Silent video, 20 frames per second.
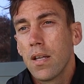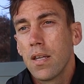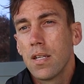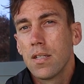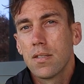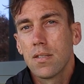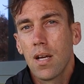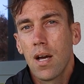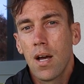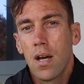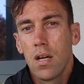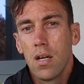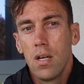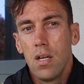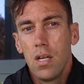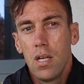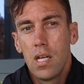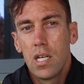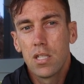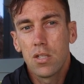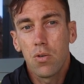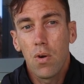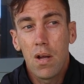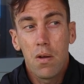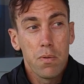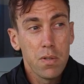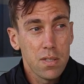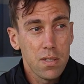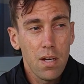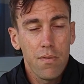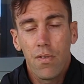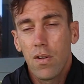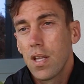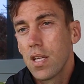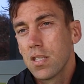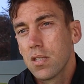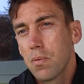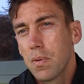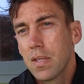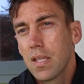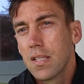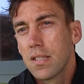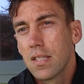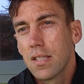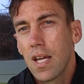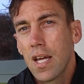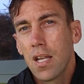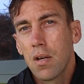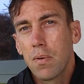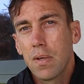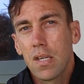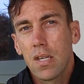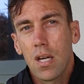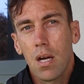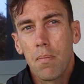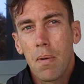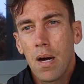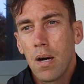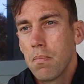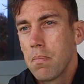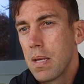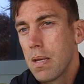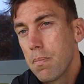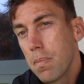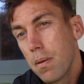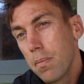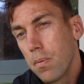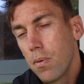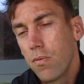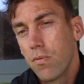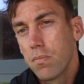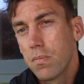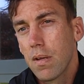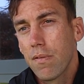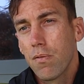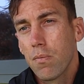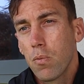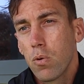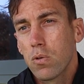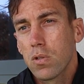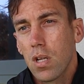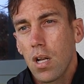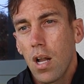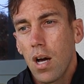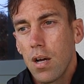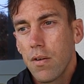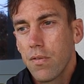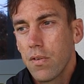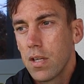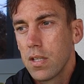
And it's, uh, it's great with stuff like this that we did today that we can come out and meet people from different walks of life.